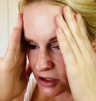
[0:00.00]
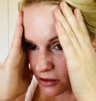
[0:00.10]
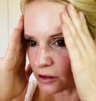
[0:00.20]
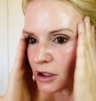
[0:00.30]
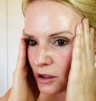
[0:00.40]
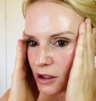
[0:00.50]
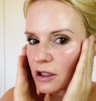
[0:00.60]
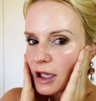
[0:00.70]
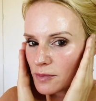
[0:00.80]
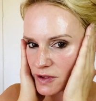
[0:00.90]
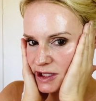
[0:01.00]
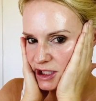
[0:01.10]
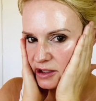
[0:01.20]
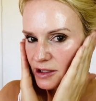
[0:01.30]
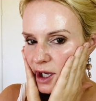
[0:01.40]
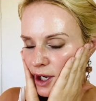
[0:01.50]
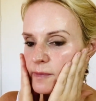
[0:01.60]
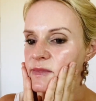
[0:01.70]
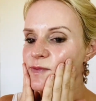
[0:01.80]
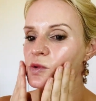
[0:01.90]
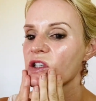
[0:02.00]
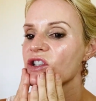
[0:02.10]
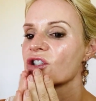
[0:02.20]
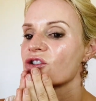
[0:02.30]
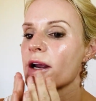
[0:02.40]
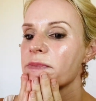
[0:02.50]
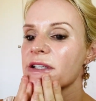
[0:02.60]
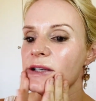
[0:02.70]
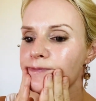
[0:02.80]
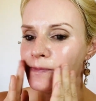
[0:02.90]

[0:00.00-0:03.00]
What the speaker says: to keep your skin's moisture trapped in.